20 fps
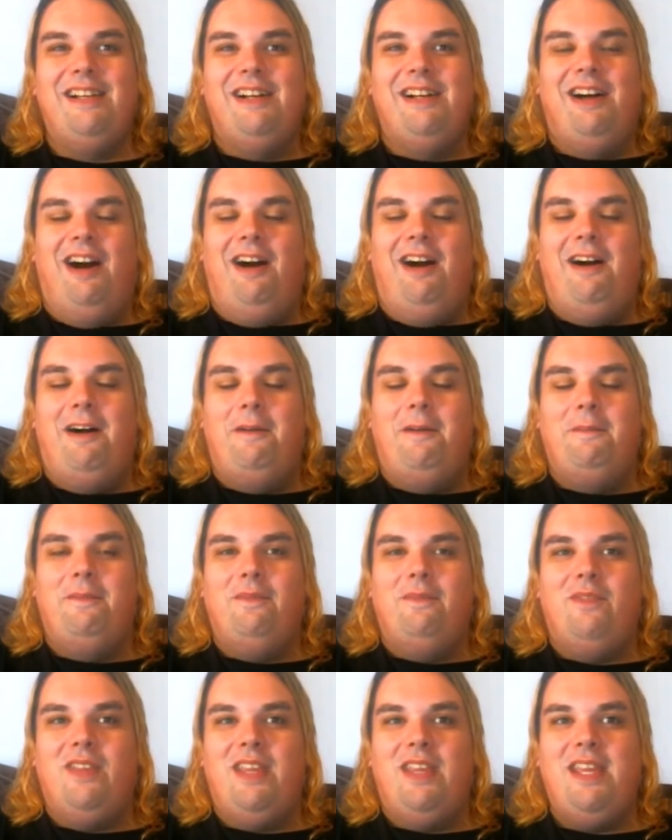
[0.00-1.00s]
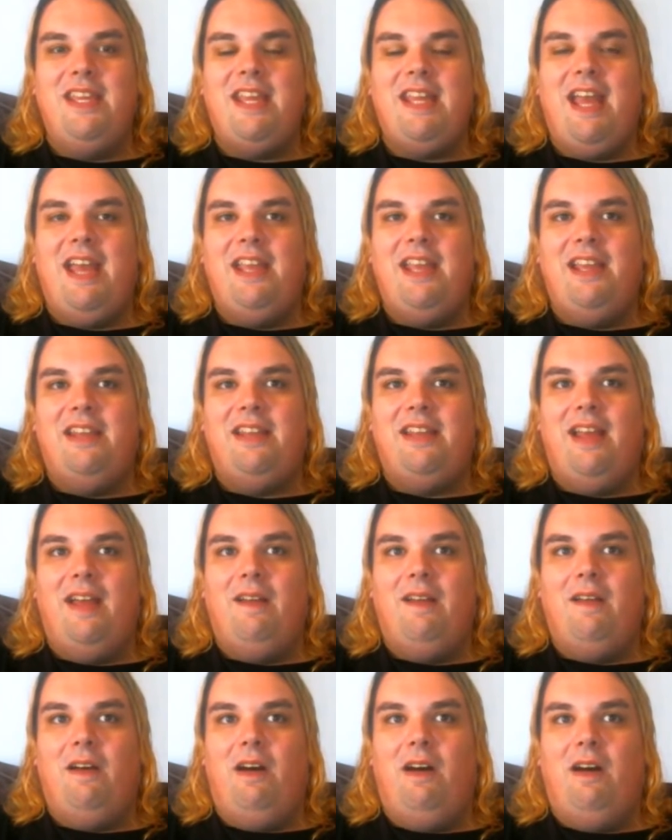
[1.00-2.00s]
um, Hiei and
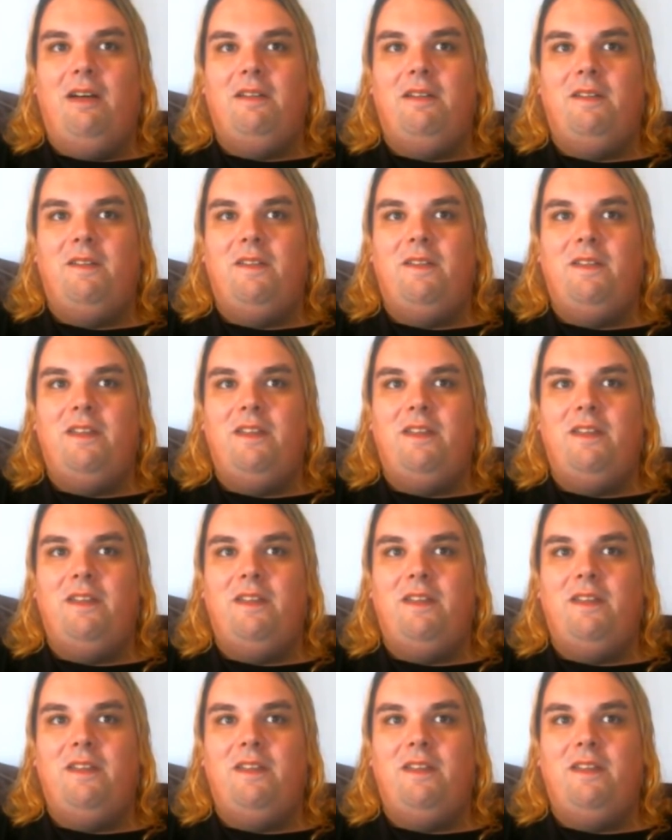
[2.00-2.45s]
uh,